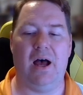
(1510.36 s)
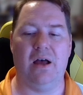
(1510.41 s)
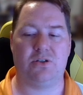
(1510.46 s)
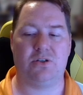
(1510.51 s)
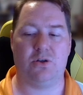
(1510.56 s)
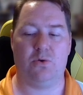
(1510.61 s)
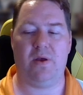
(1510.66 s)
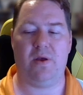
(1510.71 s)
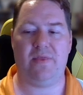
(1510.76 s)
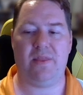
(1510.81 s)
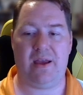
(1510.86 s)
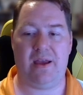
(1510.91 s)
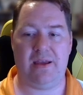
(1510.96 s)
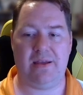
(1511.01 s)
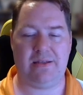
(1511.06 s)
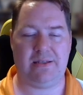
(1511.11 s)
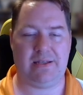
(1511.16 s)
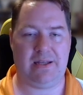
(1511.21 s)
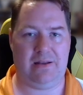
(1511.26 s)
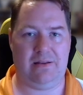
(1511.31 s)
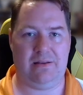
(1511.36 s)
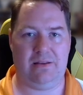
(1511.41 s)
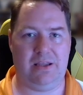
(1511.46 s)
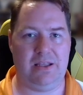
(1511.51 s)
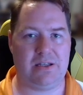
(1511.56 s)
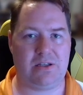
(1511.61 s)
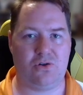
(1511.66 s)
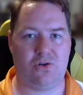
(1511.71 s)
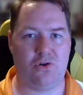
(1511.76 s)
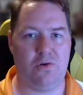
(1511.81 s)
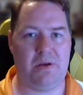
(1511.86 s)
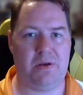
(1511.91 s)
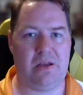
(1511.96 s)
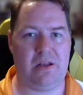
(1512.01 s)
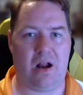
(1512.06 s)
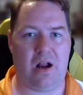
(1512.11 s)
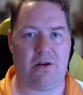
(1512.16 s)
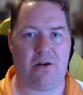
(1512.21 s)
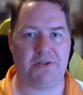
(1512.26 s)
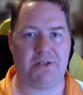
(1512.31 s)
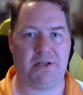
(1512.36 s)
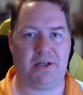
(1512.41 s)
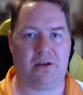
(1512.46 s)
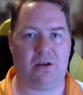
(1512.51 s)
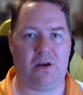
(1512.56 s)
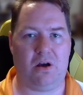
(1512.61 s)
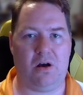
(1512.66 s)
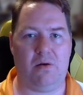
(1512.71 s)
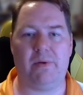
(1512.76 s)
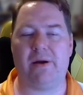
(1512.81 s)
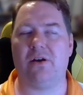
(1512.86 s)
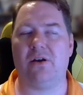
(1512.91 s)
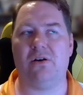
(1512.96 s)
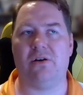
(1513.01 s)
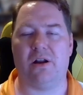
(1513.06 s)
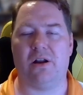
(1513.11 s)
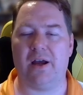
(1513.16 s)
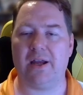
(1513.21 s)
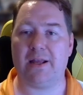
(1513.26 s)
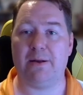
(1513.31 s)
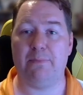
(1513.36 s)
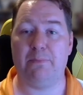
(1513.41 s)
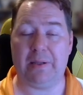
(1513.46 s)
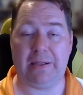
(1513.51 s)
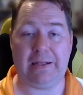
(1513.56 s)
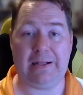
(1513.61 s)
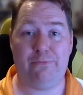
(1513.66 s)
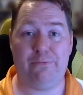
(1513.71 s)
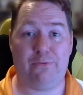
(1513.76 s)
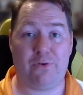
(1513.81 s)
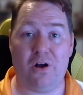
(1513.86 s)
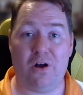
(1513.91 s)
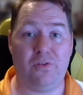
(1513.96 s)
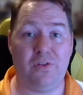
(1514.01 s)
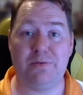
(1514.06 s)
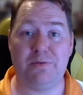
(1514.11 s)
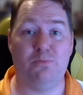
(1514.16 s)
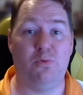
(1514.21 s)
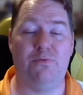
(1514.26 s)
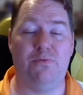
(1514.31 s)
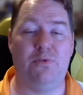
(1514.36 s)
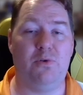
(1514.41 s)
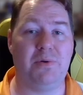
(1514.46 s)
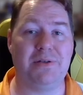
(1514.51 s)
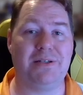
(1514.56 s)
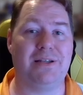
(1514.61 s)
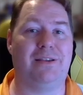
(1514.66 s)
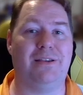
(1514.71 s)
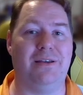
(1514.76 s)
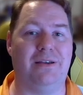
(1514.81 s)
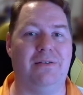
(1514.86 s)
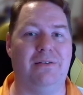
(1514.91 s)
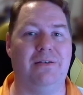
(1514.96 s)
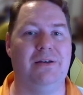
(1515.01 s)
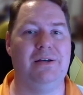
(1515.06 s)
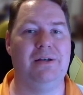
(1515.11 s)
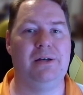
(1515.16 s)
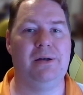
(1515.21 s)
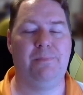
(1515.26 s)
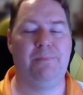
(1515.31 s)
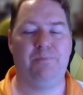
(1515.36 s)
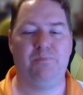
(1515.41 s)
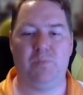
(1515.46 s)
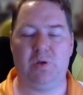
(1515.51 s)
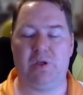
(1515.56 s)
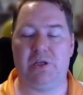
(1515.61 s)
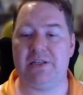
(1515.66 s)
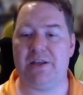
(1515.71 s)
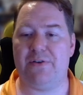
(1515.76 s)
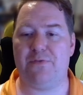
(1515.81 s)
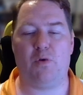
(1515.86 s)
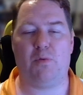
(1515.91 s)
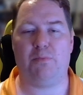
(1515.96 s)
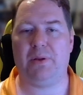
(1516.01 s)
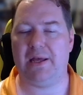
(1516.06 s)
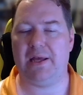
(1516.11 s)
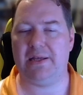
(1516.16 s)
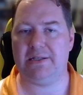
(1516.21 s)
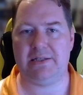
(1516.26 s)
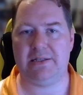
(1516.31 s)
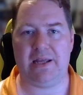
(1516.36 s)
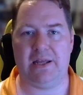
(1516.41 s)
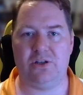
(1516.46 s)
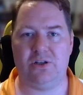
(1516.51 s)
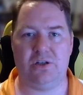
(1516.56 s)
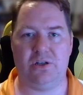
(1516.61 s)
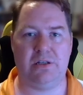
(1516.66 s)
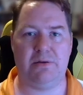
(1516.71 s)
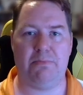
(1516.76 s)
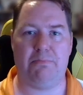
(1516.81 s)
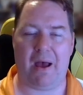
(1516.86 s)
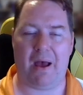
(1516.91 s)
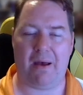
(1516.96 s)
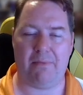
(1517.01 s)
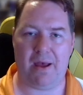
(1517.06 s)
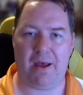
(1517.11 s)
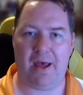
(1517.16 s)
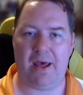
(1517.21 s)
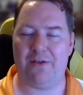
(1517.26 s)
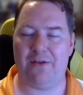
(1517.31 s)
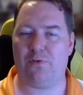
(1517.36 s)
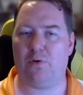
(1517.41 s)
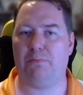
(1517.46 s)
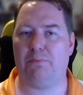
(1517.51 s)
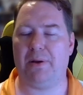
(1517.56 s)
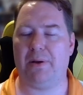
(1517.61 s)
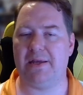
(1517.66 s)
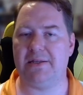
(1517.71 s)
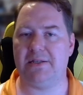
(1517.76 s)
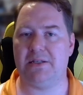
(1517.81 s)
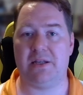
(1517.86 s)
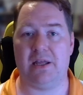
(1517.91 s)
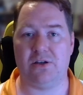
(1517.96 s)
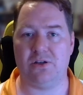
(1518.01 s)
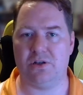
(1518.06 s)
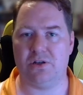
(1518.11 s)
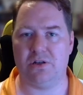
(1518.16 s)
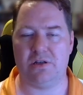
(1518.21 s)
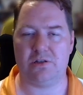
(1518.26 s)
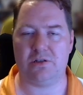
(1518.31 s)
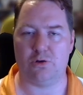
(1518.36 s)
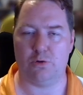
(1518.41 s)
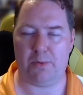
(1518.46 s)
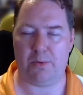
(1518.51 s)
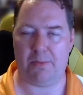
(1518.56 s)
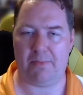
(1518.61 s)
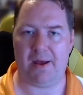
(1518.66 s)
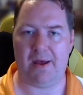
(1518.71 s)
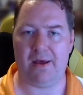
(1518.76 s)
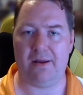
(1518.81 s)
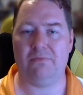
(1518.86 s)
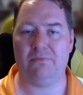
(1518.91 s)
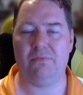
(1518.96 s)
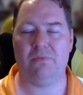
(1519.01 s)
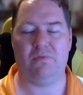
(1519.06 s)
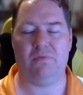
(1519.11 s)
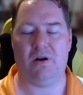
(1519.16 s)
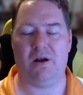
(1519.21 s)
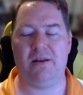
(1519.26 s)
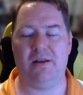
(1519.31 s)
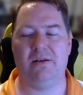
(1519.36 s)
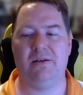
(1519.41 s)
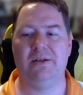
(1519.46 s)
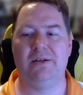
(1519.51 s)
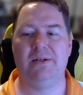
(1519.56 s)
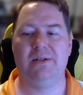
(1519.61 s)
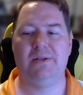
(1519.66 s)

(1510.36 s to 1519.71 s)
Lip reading: So when they sent this to me, I was like, oh my God, I completely forgot this movie was a thing. Because everyone pays attention to Batman, everyone pays attention to Superman, right?